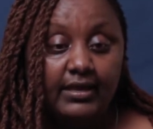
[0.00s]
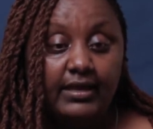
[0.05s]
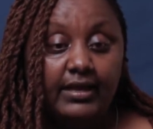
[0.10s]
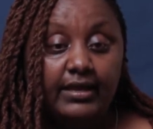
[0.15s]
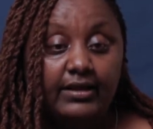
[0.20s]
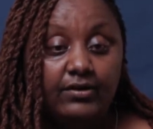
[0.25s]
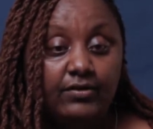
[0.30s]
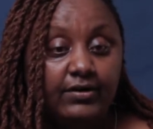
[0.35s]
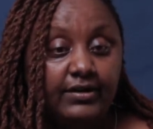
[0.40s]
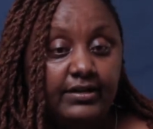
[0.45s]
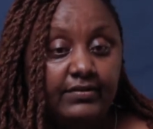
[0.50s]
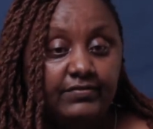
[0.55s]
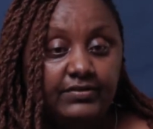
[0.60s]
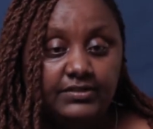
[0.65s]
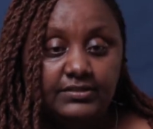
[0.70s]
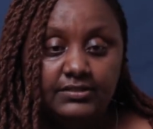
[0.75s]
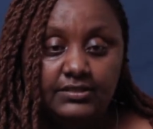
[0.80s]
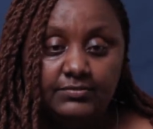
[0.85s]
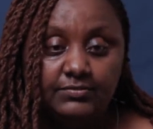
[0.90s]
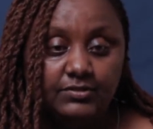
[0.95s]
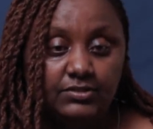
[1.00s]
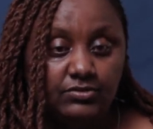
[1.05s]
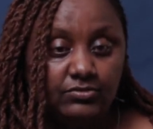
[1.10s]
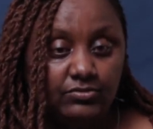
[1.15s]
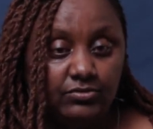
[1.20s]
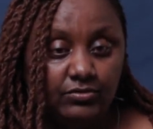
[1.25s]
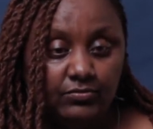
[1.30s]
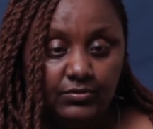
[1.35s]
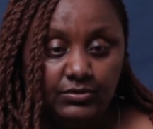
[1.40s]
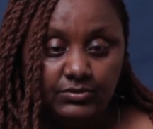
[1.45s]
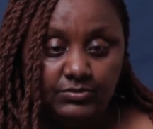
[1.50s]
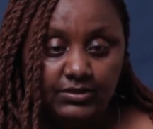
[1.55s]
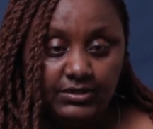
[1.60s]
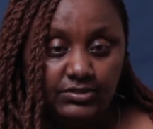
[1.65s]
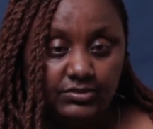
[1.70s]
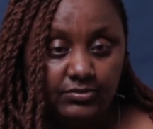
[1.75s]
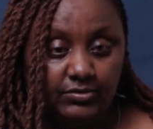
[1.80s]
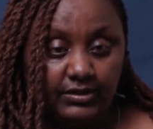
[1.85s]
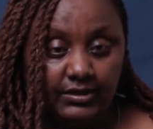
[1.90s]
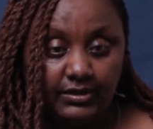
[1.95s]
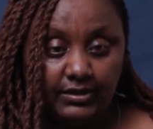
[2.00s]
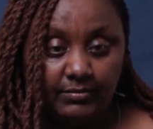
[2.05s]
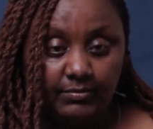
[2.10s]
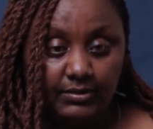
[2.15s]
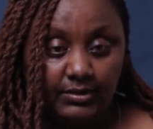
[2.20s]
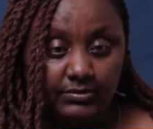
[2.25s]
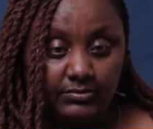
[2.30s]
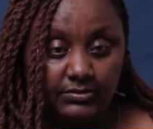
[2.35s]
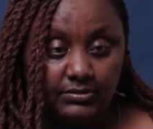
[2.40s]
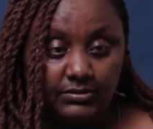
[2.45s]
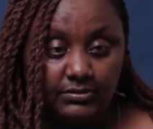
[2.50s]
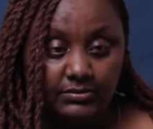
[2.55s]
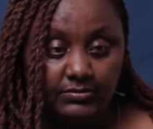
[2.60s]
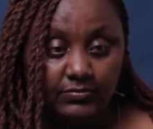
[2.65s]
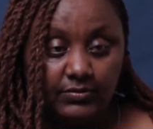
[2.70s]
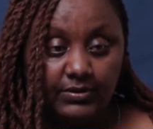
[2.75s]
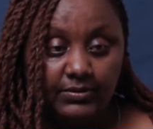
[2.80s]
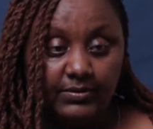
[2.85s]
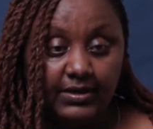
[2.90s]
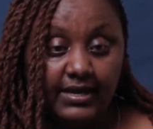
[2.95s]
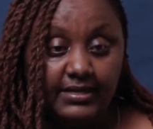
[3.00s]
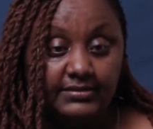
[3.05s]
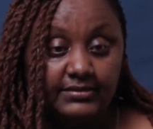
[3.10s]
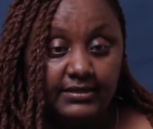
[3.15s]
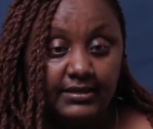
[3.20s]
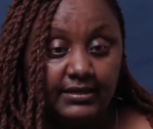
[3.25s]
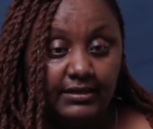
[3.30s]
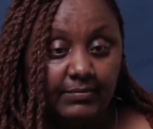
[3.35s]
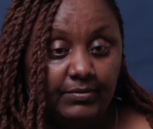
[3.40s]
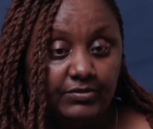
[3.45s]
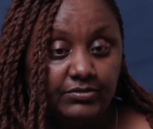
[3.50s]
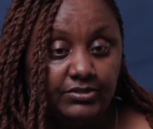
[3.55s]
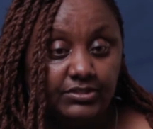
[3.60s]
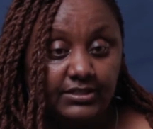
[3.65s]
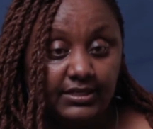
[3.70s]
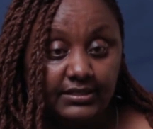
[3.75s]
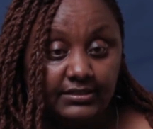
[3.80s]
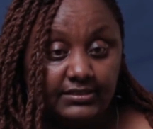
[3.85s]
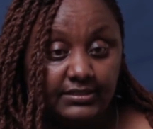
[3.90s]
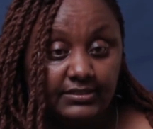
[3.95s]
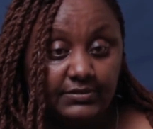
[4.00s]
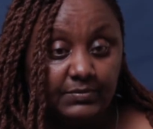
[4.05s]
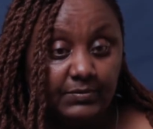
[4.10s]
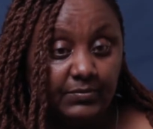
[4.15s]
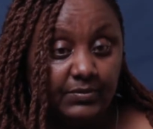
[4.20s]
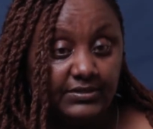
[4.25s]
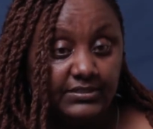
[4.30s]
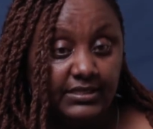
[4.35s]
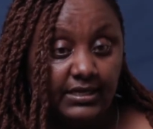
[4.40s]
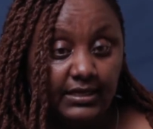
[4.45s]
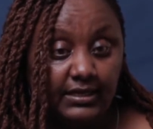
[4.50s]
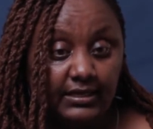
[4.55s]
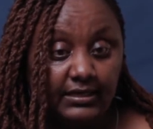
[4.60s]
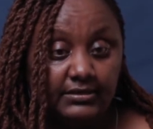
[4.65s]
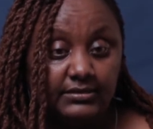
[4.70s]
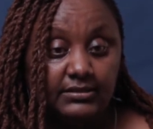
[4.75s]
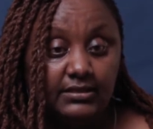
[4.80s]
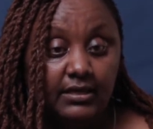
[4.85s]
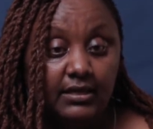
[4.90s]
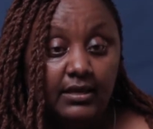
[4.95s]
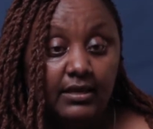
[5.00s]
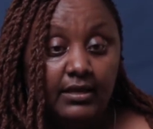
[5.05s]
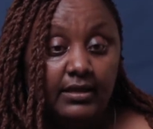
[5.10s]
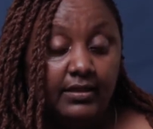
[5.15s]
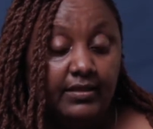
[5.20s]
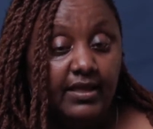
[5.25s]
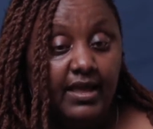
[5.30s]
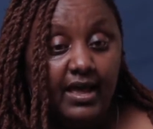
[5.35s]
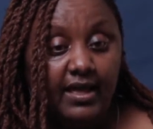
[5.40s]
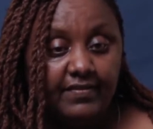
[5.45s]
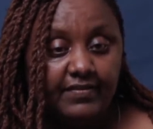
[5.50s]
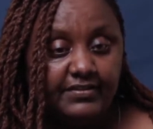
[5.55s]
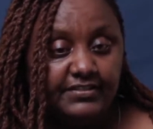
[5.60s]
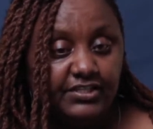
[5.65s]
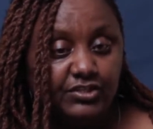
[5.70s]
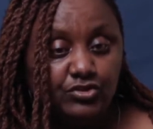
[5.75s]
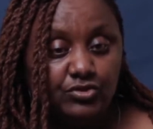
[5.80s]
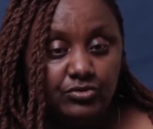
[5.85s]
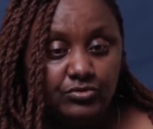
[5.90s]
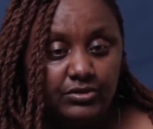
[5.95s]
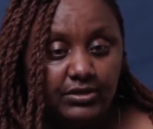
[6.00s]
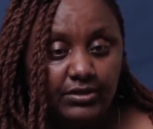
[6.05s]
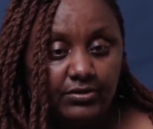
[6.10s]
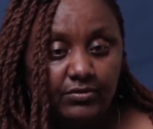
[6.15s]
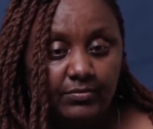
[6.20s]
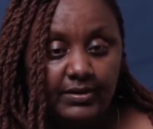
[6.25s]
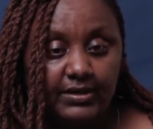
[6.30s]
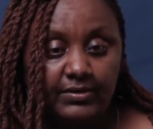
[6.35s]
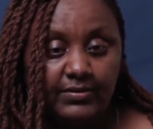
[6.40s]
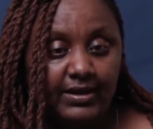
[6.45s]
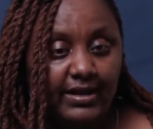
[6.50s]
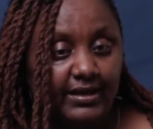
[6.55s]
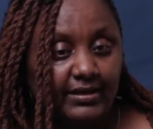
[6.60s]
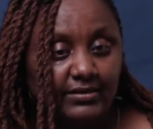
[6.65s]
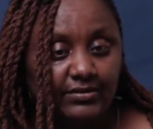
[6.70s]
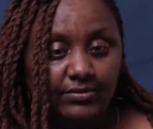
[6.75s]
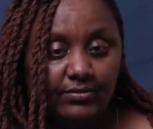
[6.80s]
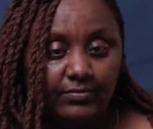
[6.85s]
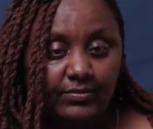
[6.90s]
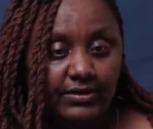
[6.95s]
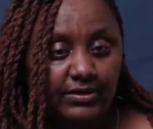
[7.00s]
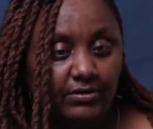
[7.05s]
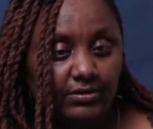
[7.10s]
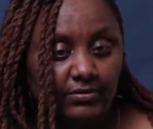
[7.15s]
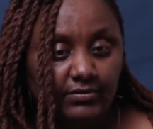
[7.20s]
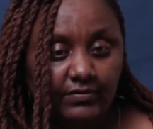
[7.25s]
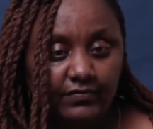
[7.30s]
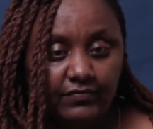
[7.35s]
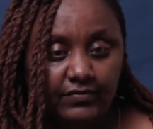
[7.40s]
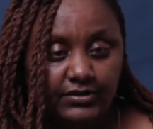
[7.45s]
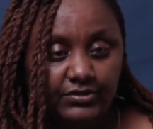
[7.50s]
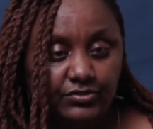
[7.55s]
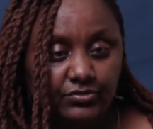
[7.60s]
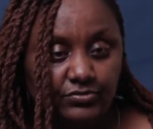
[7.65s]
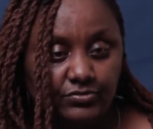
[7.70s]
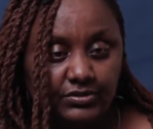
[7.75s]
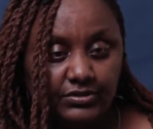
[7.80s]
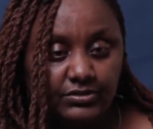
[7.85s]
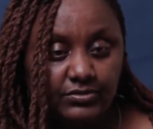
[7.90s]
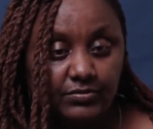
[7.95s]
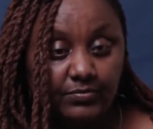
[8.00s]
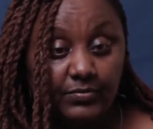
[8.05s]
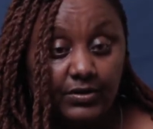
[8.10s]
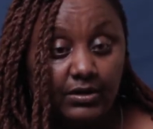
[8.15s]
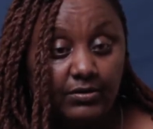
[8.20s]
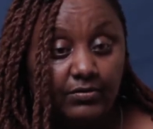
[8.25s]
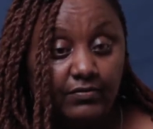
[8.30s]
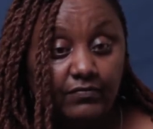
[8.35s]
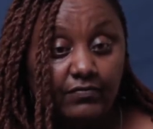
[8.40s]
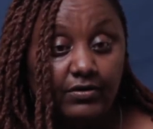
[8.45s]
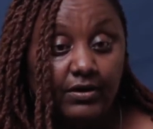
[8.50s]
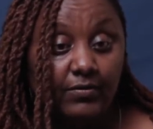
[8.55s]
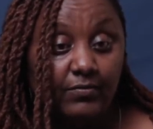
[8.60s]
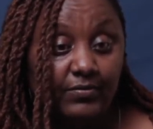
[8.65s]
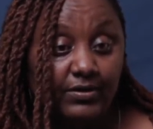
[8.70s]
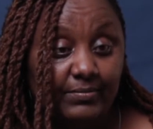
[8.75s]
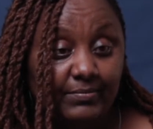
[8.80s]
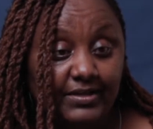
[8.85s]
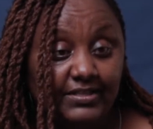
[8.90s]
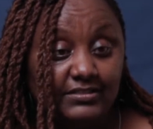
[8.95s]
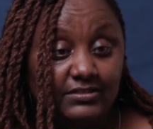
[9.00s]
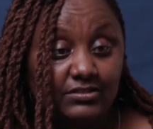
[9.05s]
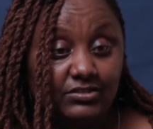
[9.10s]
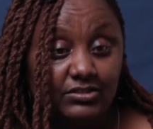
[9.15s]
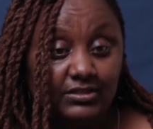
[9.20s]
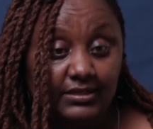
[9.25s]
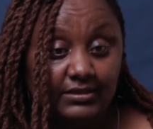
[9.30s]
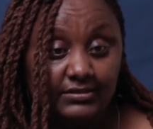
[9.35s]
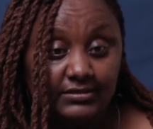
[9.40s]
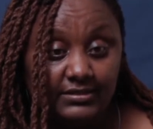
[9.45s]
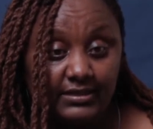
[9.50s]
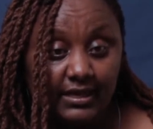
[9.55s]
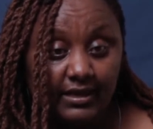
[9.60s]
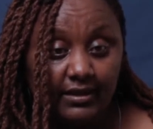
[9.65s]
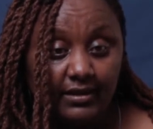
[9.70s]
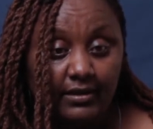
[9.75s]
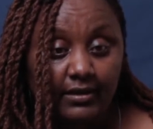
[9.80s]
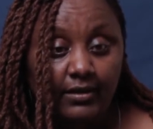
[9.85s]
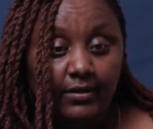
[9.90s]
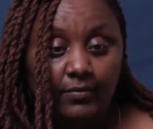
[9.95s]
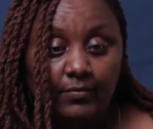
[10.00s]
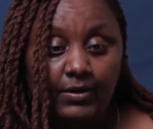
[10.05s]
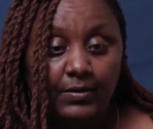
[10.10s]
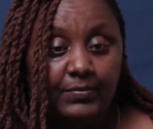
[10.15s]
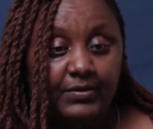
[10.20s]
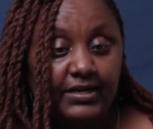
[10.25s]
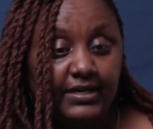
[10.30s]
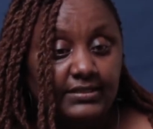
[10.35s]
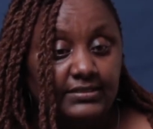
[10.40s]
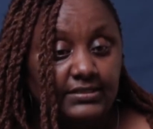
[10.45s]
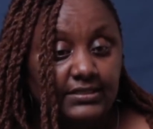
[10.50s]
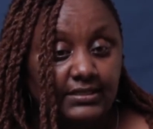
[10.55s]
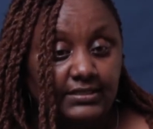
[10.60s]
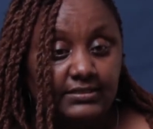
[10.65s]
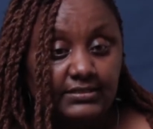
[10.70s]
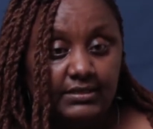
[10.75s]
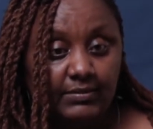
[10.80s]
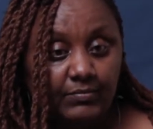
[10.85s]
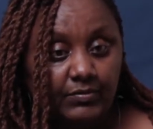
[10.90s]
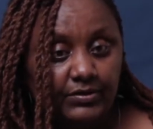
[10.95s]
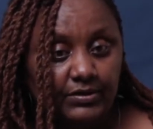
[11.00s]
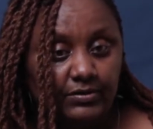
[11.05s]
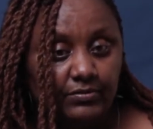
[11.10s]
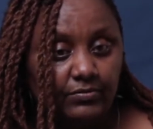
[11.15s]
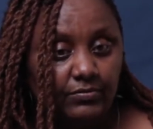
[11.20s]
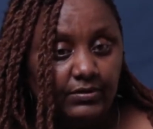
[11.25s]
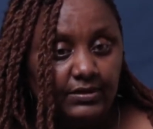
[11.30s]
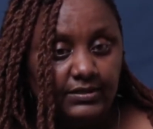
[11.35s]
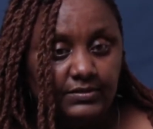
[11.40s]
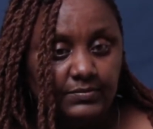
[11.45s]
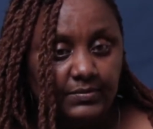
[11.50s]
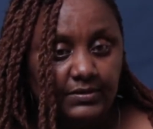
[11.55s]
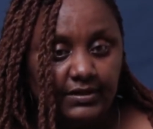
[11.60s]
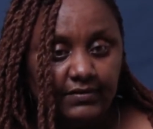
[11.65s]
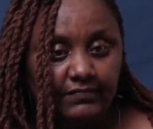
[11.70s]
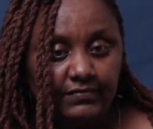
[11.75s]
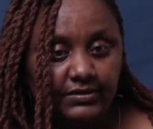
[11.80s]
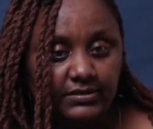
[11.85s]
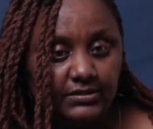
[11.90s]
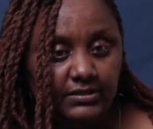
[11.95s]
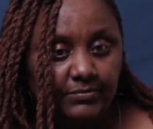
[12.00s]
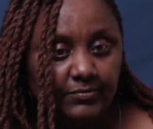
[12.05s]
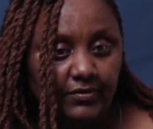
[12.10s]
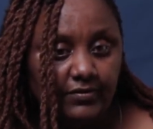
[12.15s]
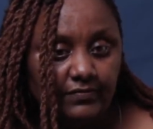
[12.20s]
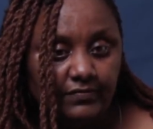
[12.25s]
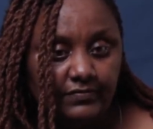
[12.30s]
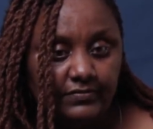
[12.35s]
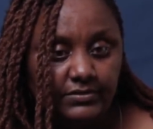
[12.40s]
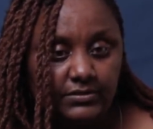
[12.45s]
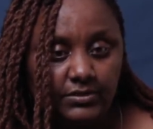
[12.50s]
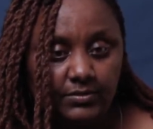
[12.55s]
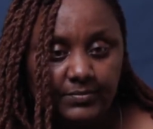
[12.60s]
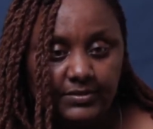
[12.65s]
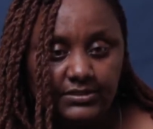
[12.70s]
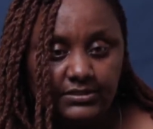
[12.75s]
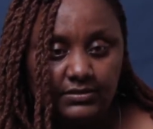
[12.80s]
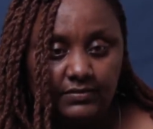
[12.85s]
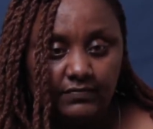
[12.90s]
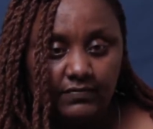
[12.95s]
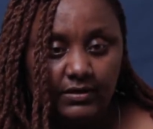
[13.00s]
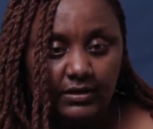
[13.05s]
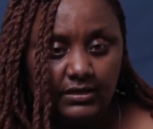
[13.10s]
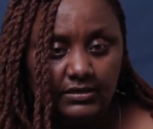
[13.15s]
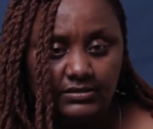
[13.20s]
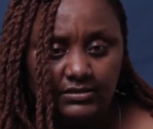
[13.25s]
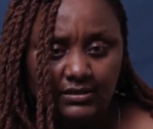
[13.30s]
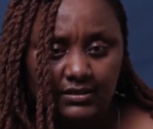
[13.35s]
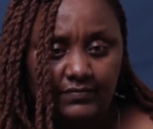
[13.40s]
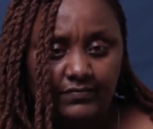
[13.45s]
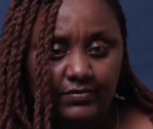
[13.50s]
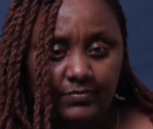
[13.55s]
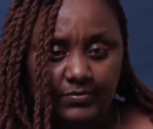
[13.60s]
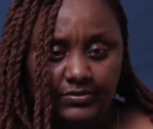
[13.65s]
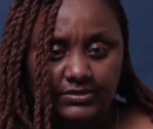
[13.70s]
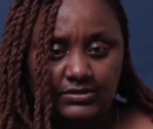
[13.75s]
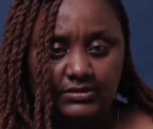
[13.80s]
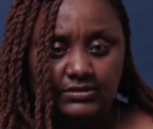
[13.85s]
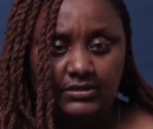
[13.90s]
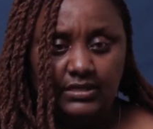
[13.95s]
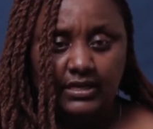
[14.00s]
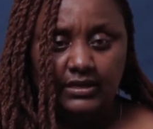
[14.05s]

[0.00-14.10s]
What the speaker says: And no one even seems to know what we are talking about. When we're asking about shelters, people are telling us, yeah, there's a children's home. And we're like, no, we're not looking for a children's home. We're looking for a women's shelter where we can take somebody who has been a victim of domestic violence. And everybody's